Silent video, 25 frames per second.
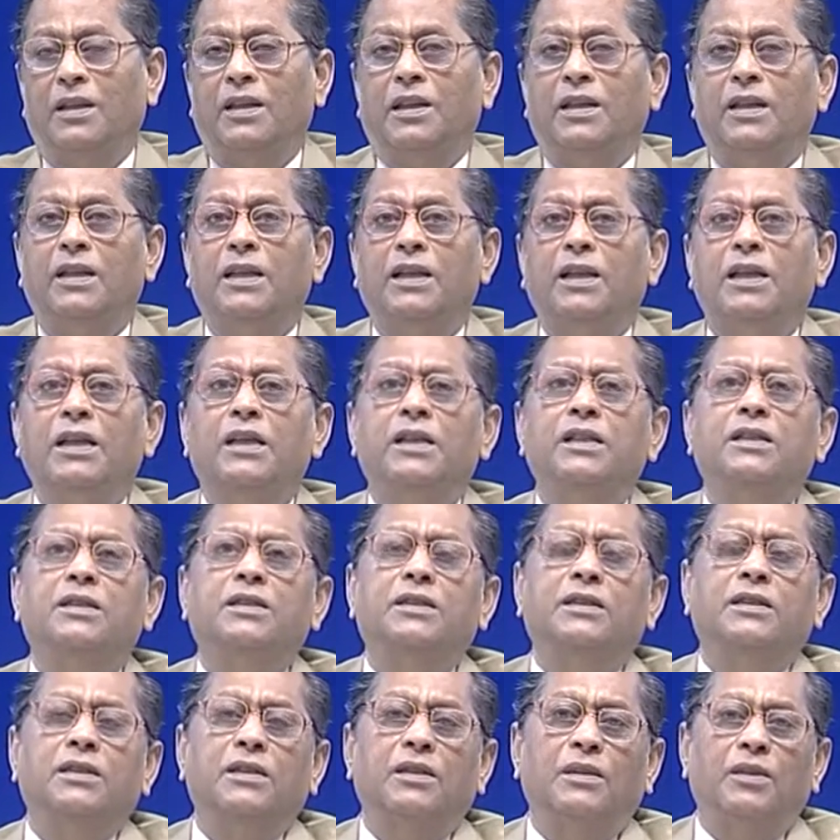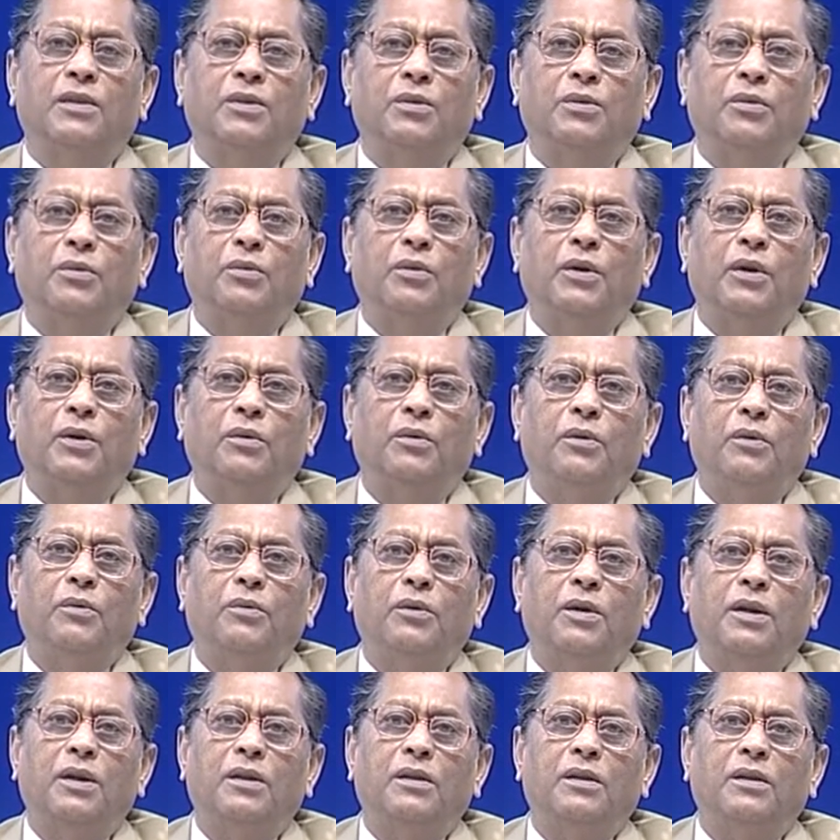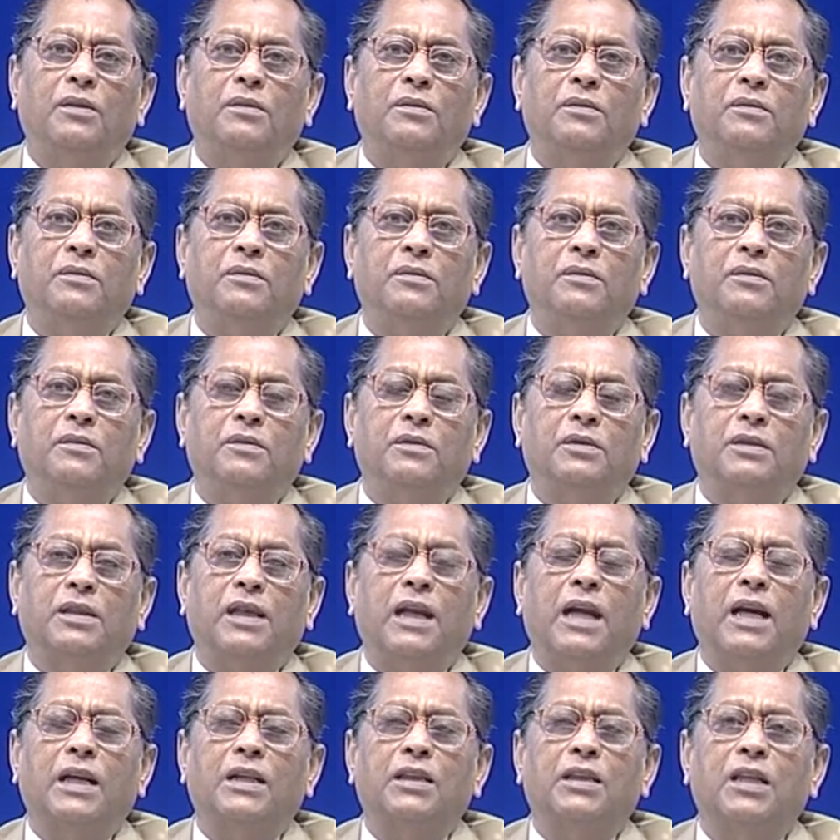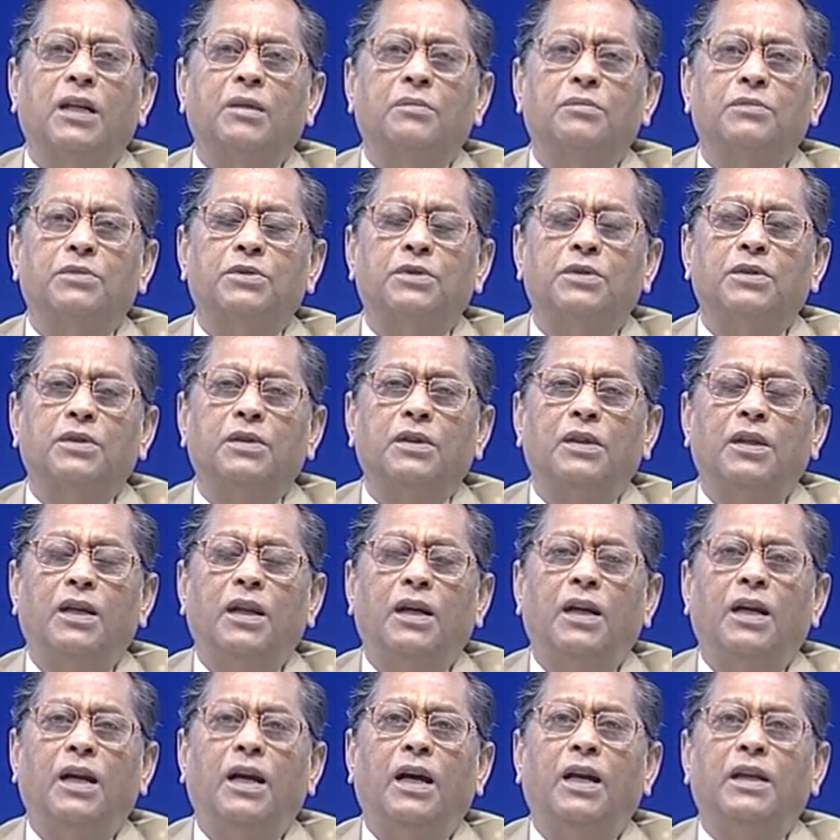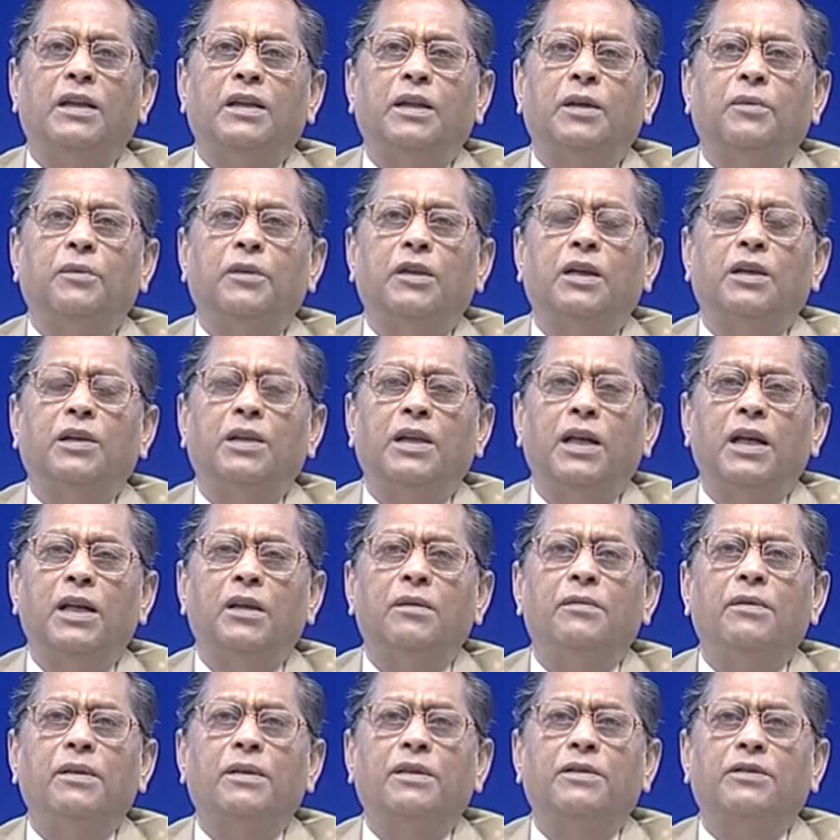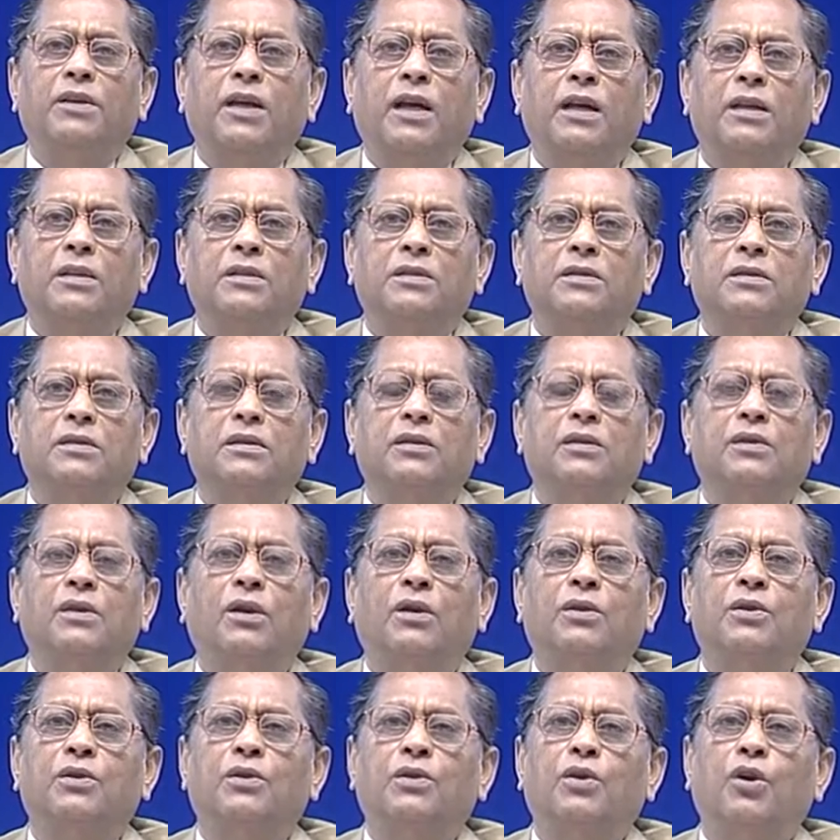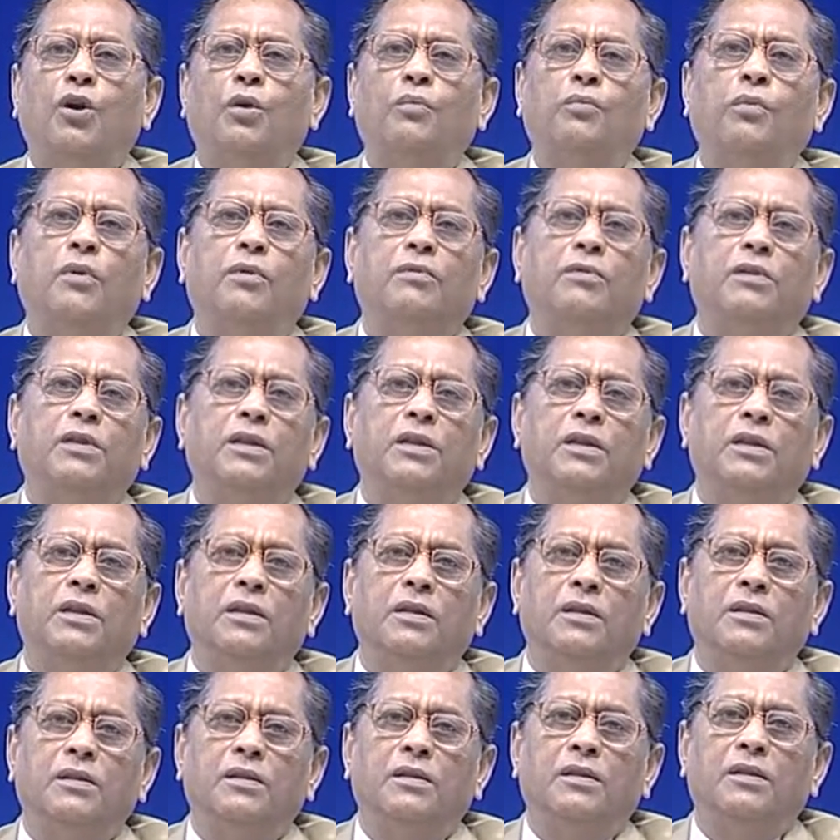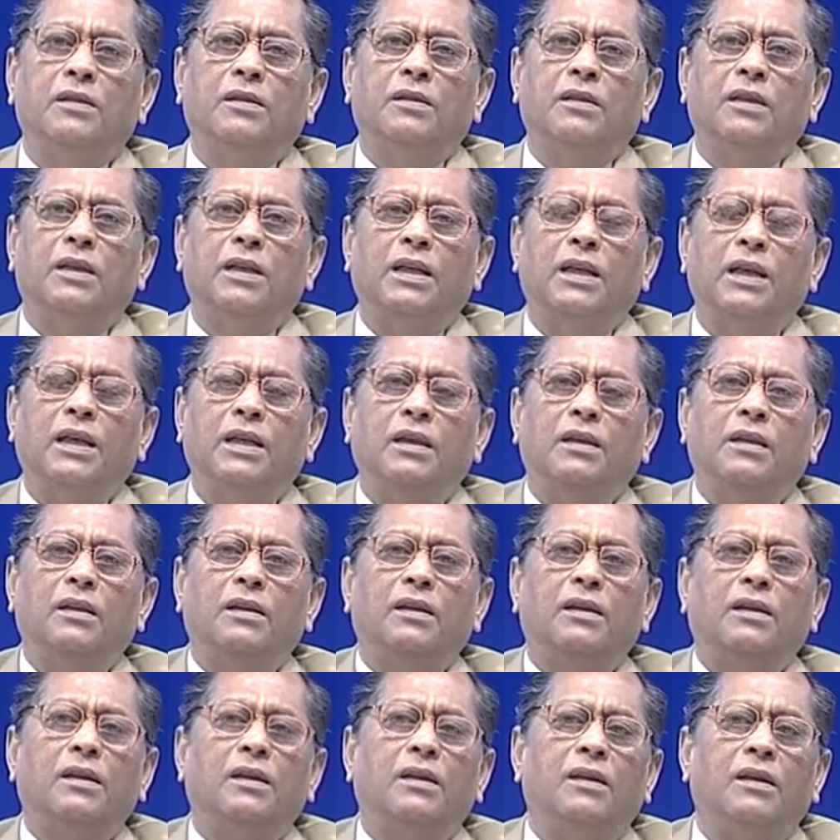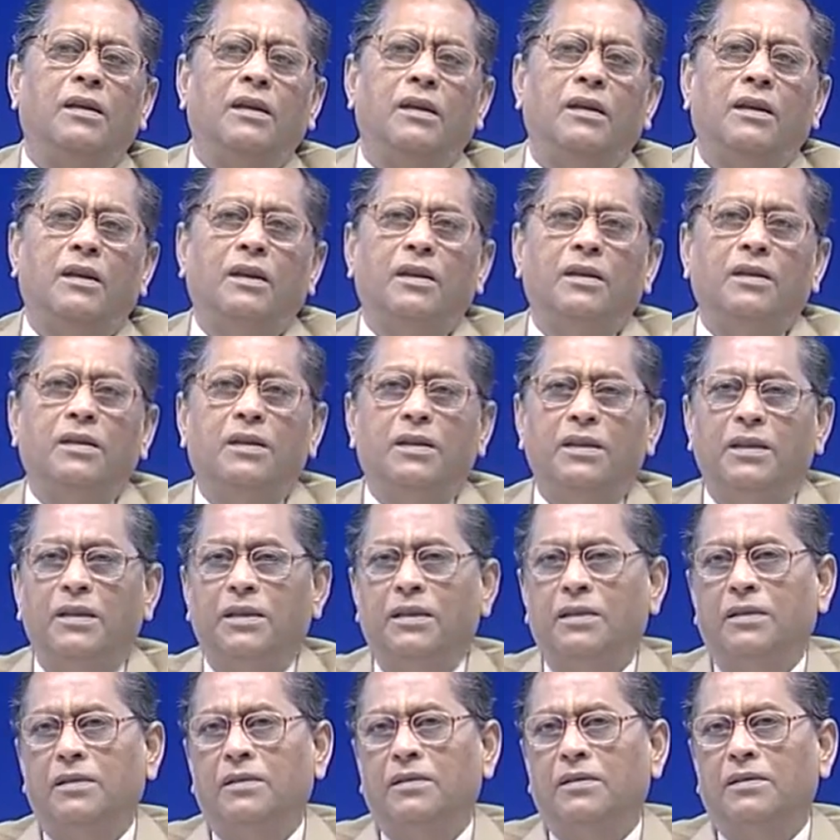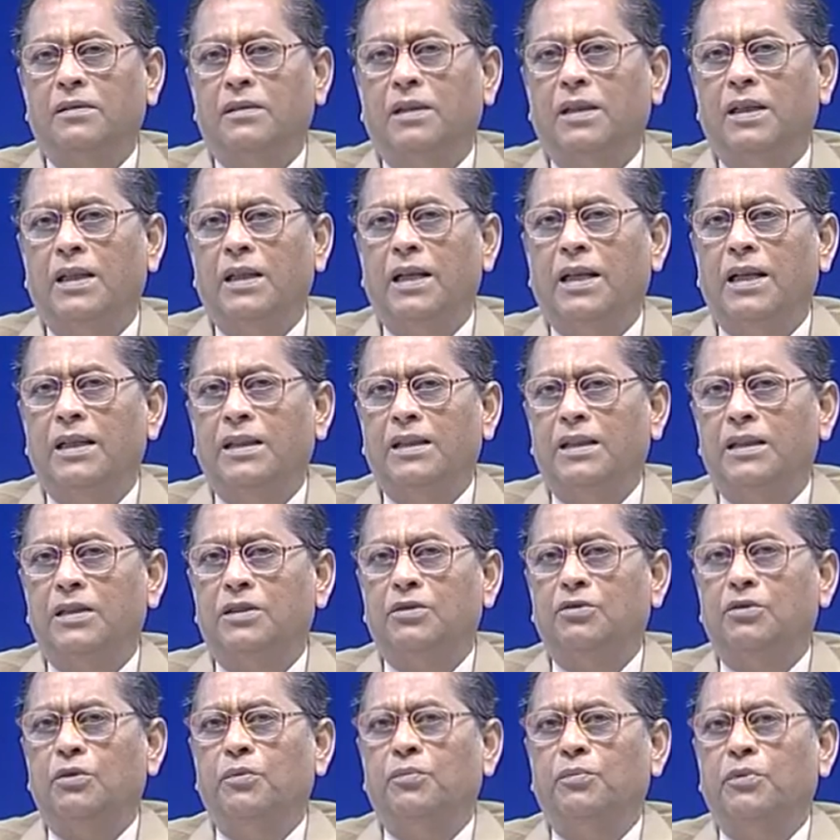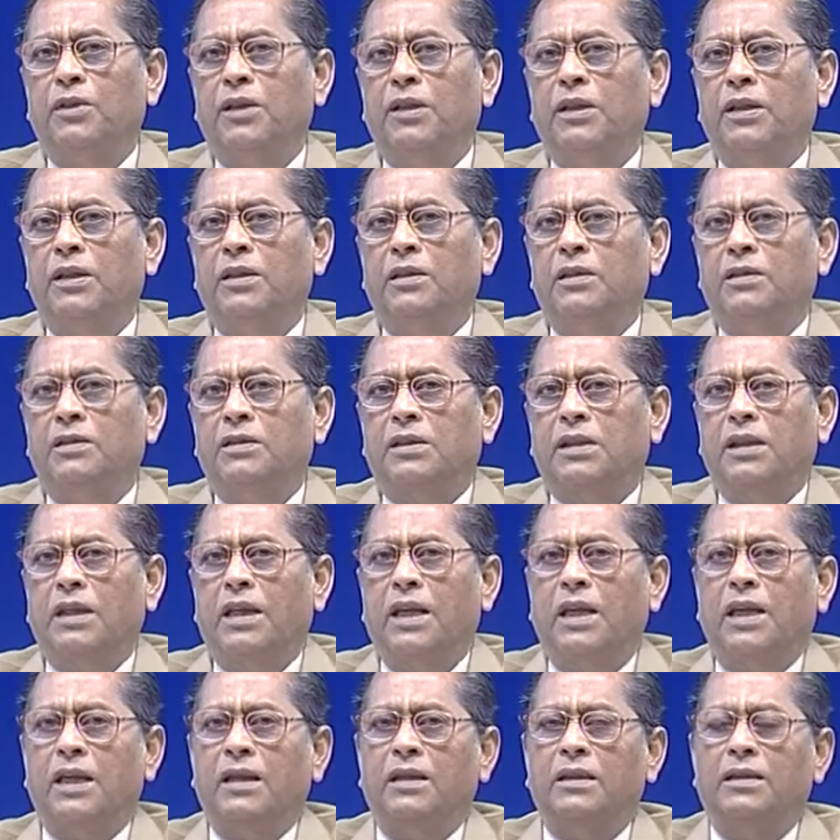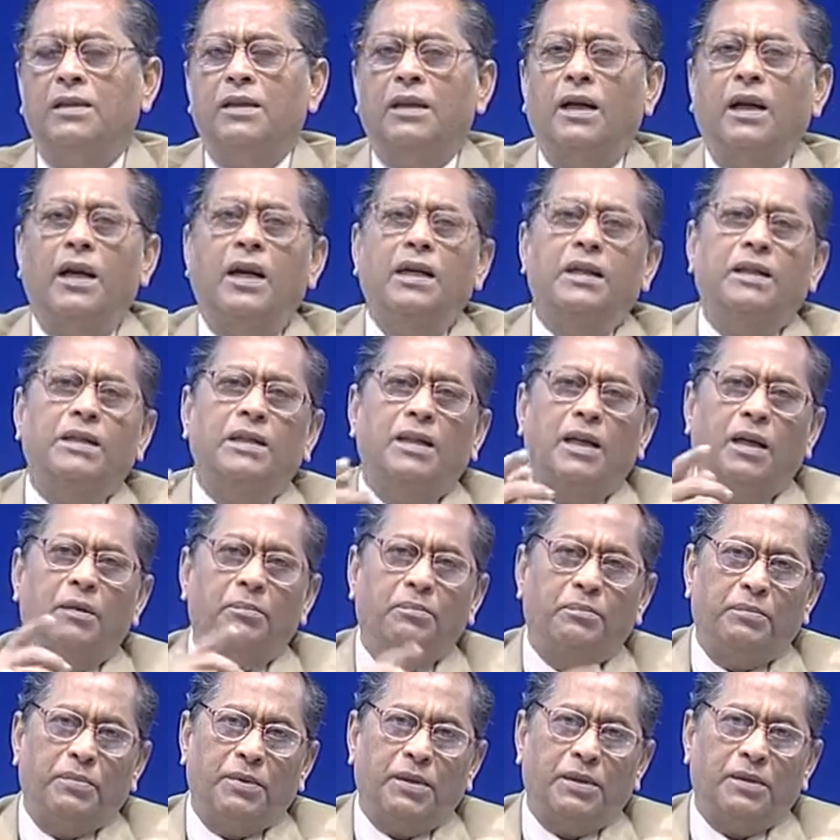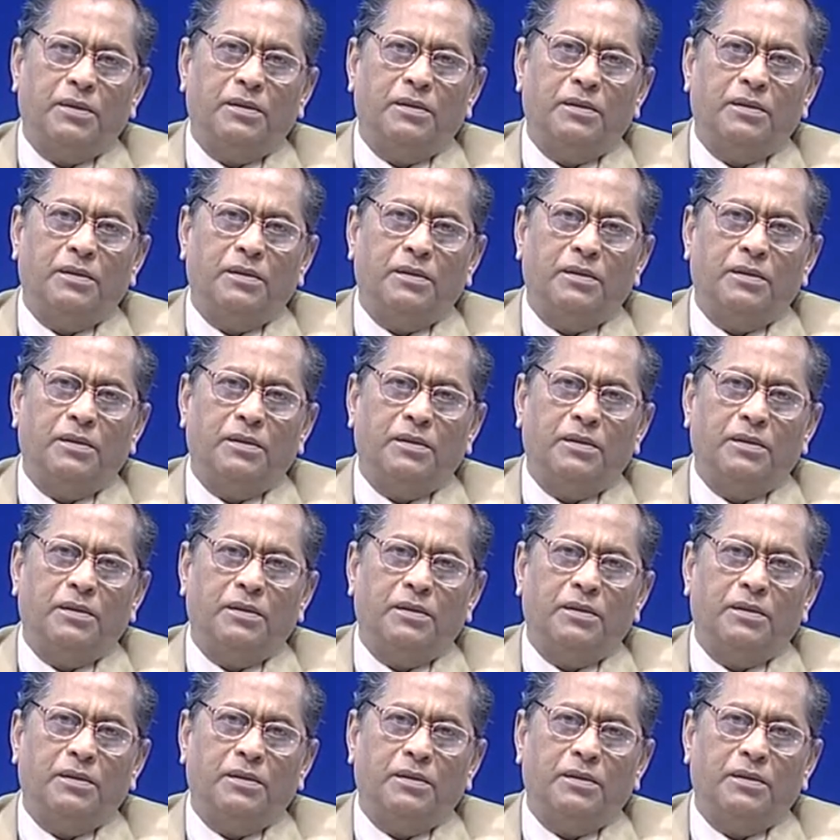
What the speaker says: Hills were slag dumps, and there were railway tracks on top of the hill. The ladles will bring in slag and dump it.